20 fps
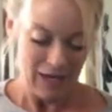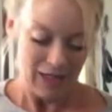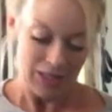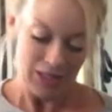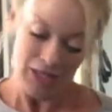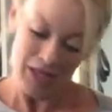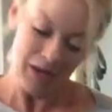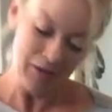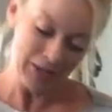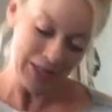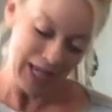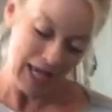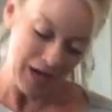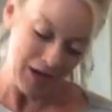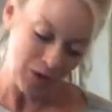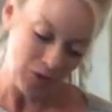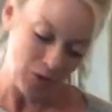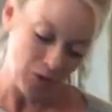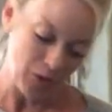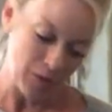So that was
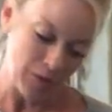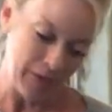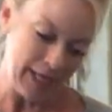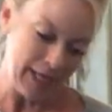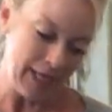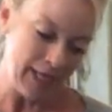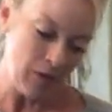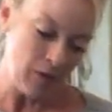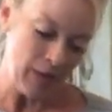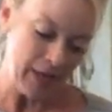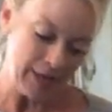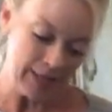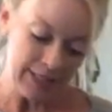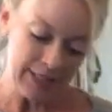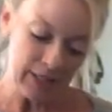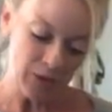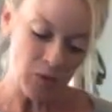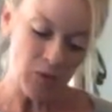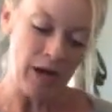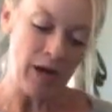kind of cool. But anyway,
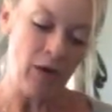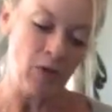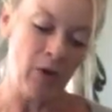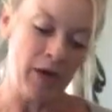this is what I